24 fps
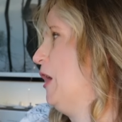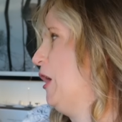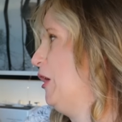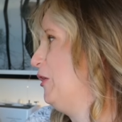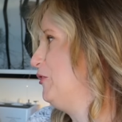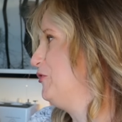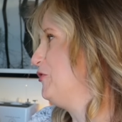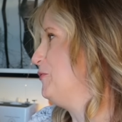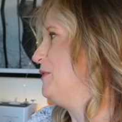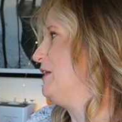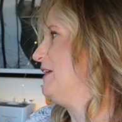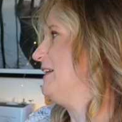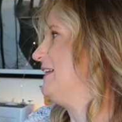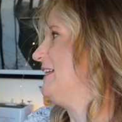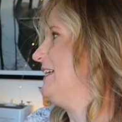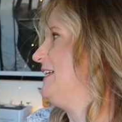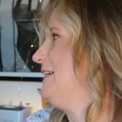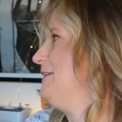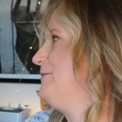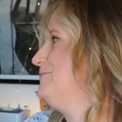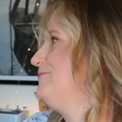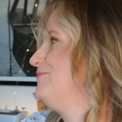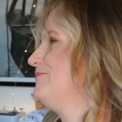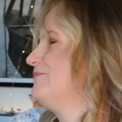
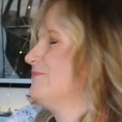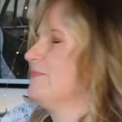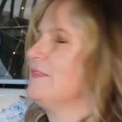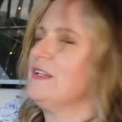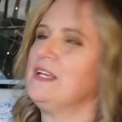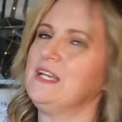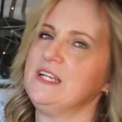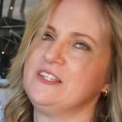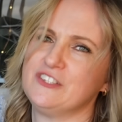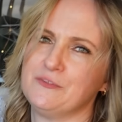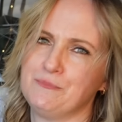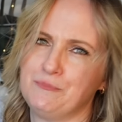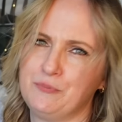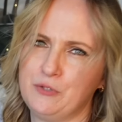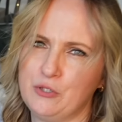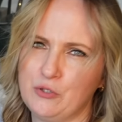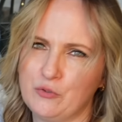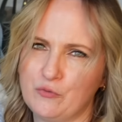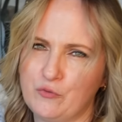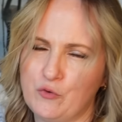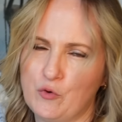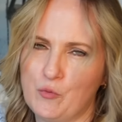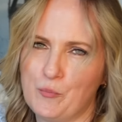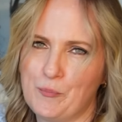Ultimately, it's a
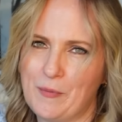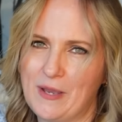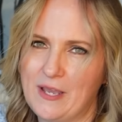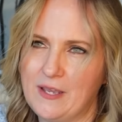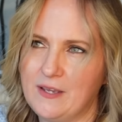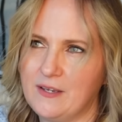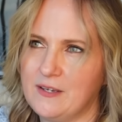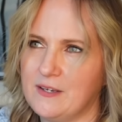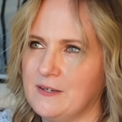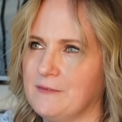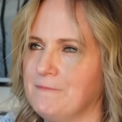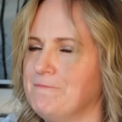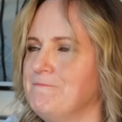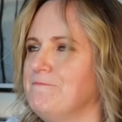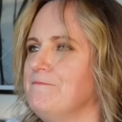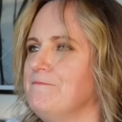beautiful make.